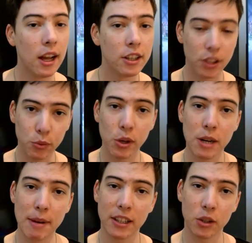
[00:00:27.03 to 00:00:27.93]
Just wanted
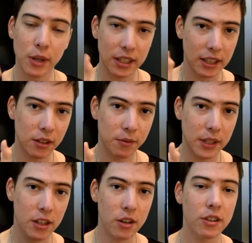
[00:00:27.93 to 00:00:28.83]
to make this quick little
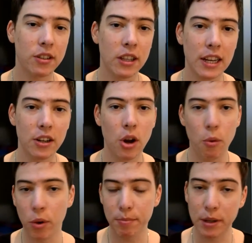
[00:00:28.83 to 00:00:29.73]
video just to let you know
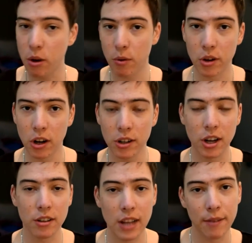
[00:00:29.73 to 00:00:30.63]
what's been going on
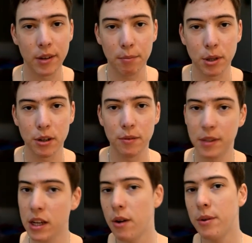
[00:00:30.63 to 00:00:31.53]
because I haven't uploaded a
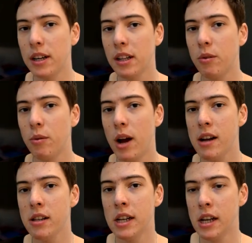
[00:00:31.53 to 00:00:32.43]
video in a little
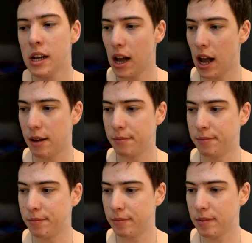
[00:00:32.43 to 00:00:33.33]
while.
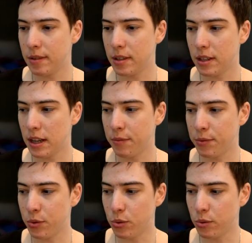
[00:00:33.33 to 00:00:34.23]
Um,
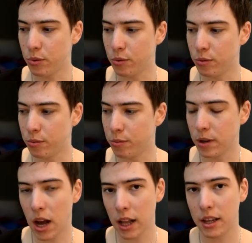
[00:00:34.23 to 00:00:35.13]
if you
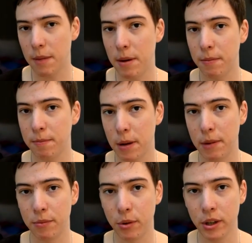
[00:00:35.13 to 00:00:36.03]
can't tell my, by
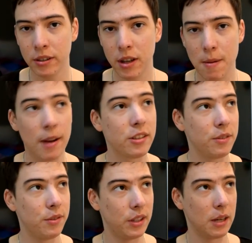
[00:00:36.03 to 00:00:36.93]
my voice, I'm
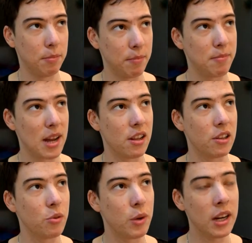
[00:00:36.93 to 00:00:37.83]
actually feeling a bit better
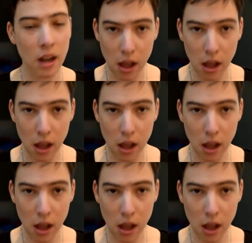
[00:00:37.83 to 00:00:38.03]
this week.